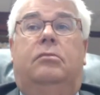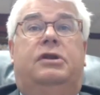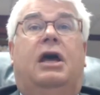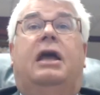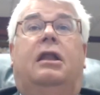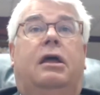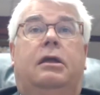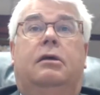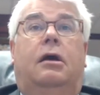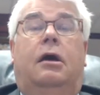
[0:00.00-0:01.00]

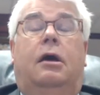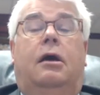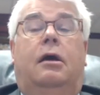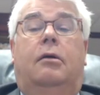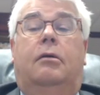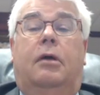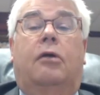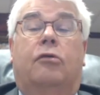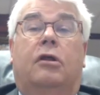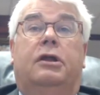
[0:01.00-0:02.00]
daily. I
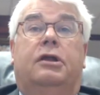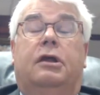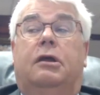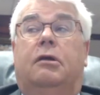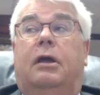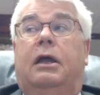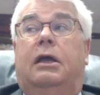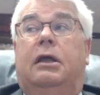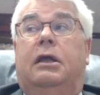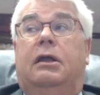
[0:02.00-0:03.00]
really do.
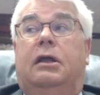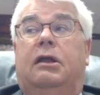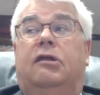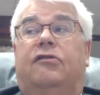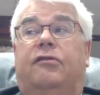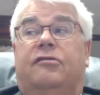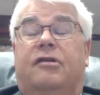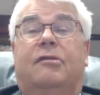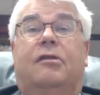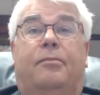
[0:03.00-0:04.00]
And it is
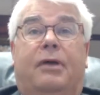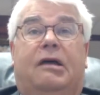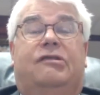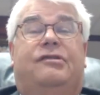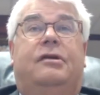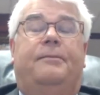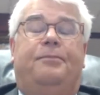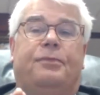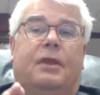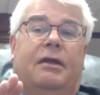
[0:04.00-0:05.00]
some of the best
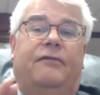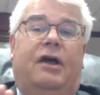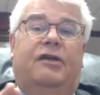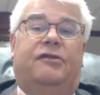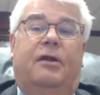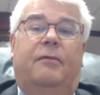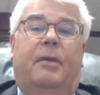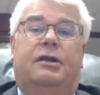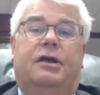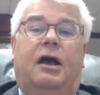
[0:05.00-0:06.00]
investment of
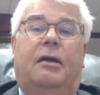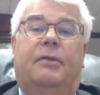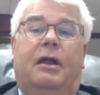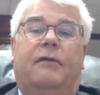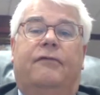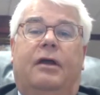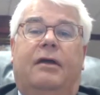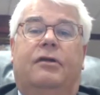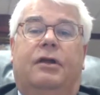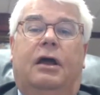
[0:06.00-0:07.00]
my time that I've
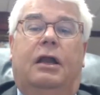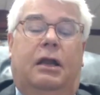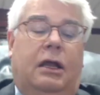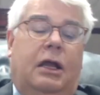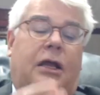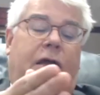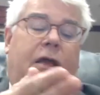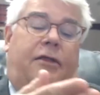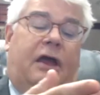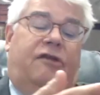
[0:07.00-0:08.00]
ever done. And
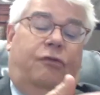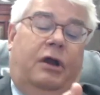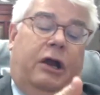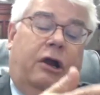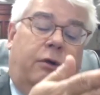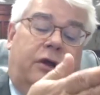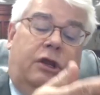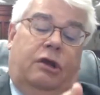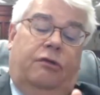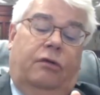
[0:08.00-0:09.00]
that's one area where
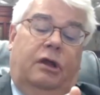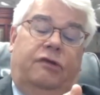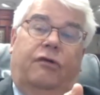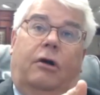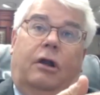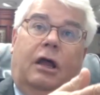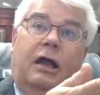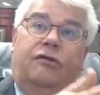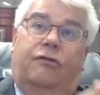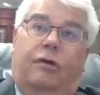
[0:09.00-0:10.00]
you can really draw a
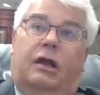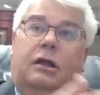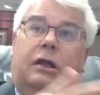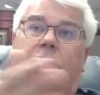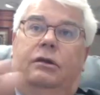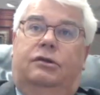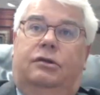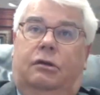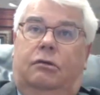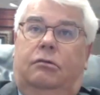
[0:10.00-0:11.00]
line directly
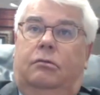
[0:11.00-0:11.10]
to